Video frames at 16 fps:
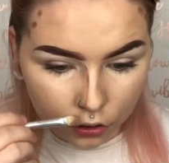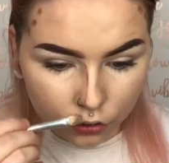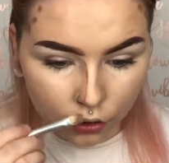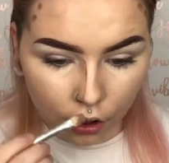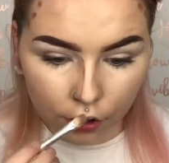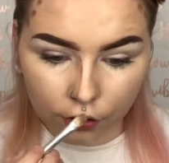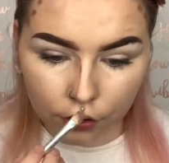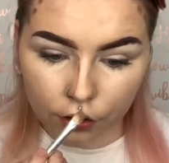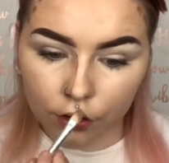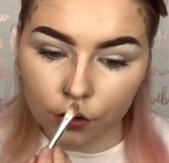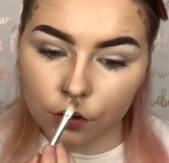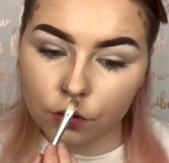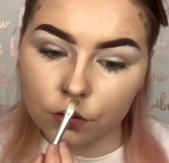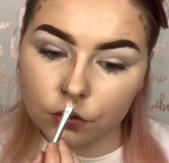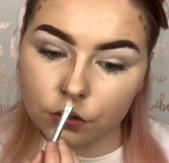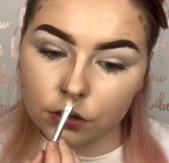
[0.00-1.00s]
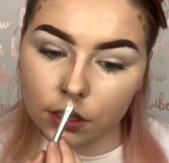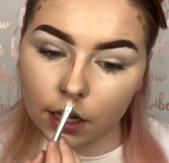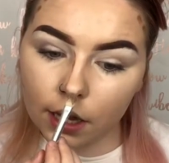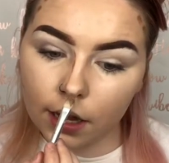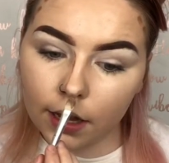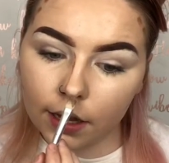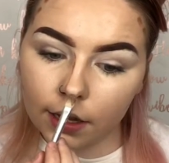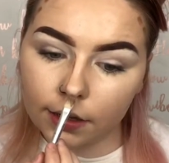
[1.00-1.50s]
down the nose,
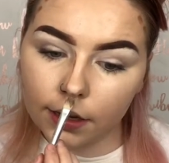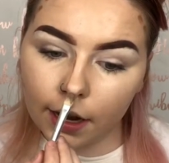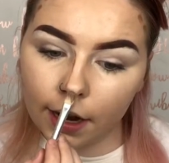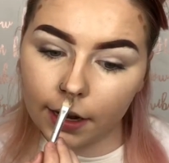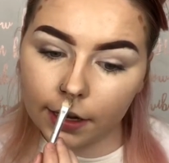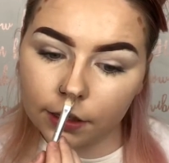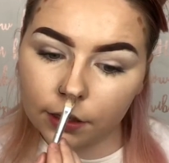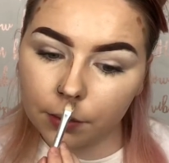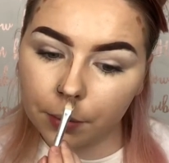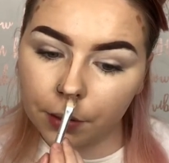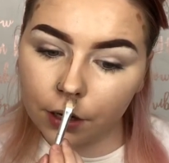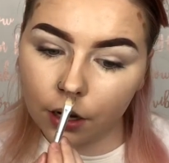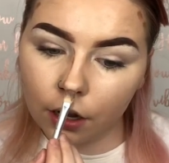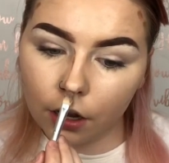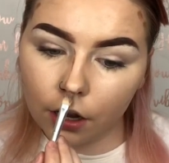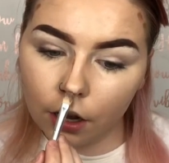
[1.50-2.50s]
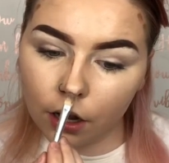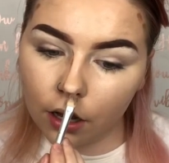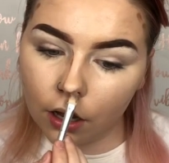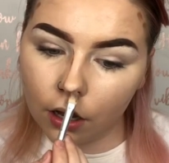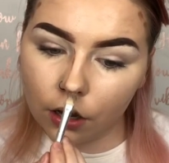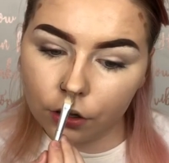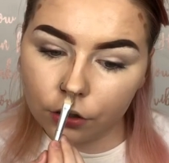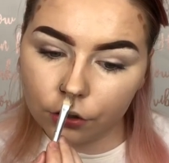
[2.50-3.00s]
and I like to put it
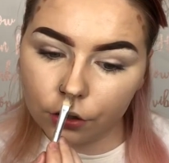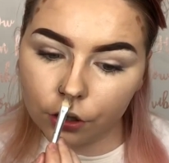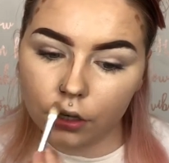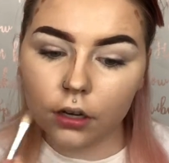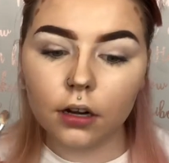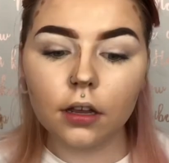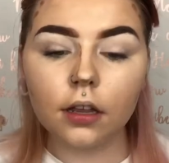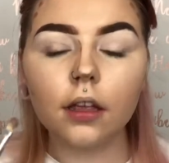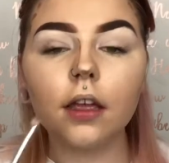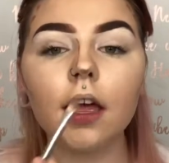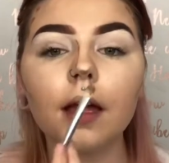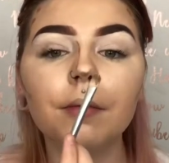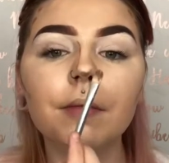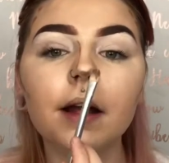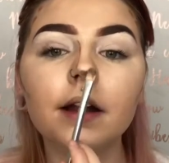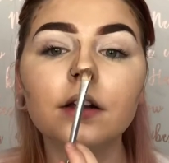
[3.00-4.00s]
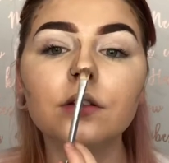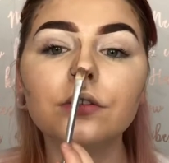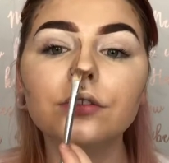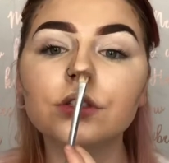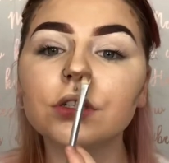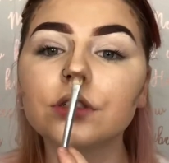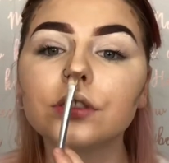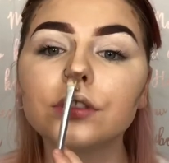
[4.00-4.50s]
under my nose
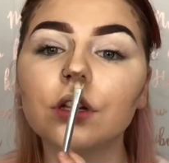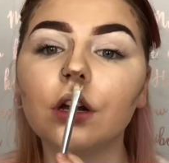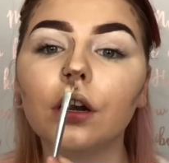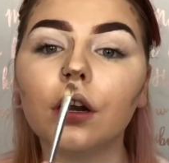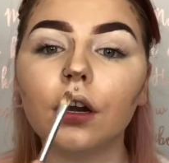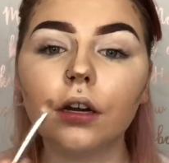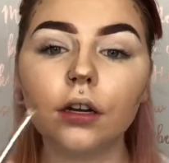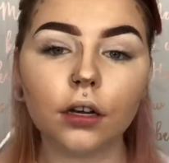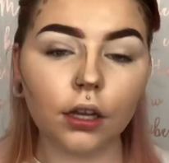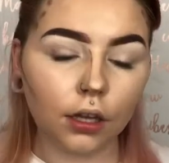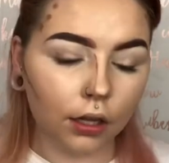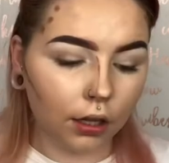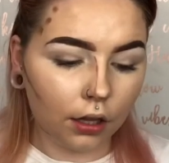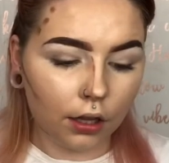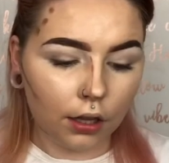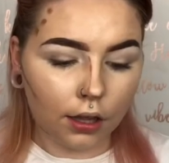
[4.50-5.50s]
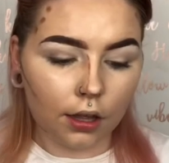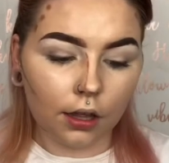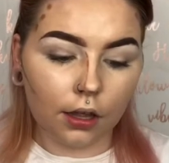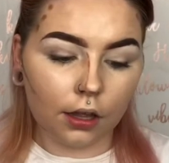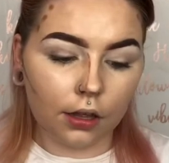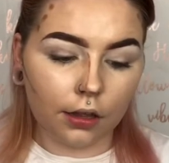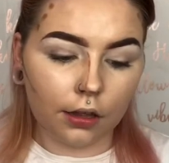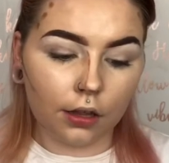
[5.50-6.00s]
just there,
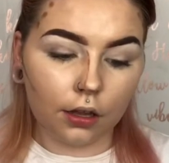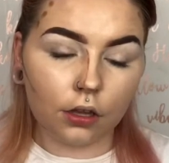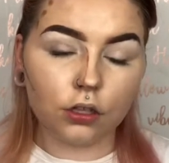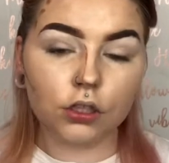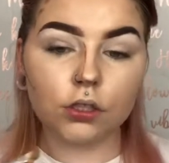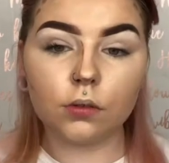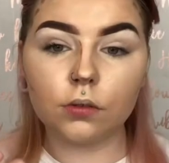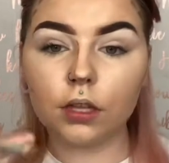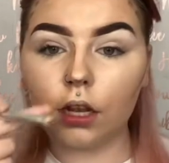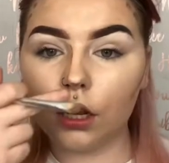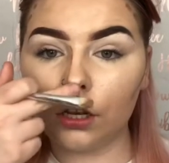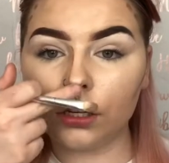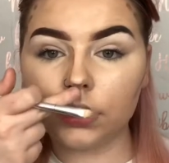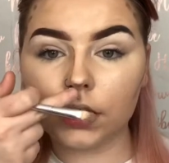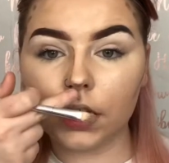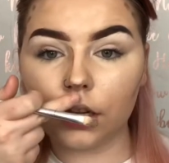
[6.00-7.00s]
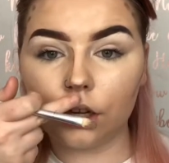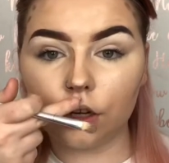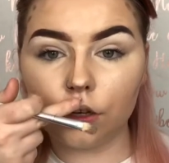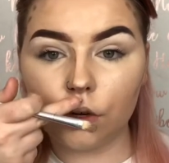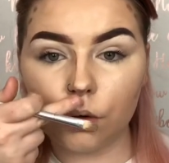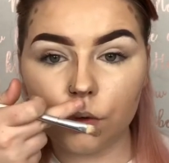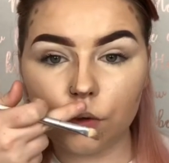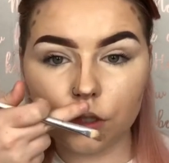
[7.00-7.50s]
so that it looks like your
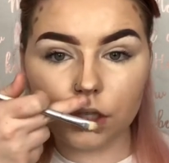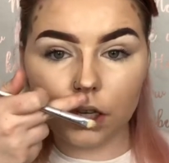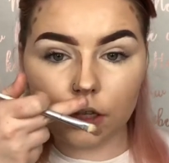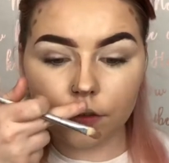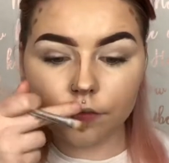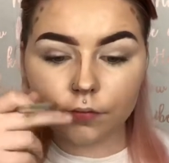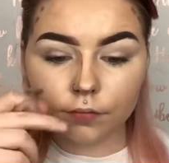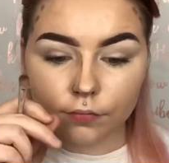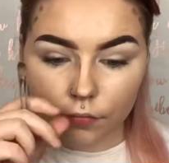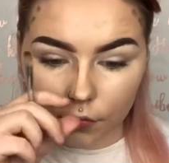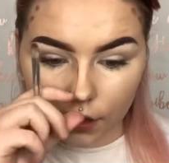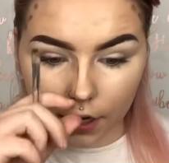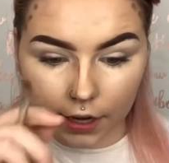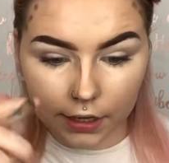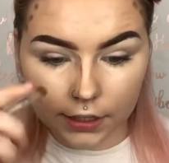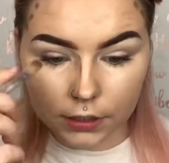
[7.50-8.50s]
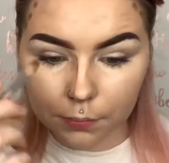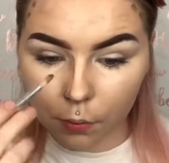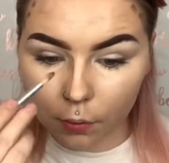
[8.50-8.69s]
nose is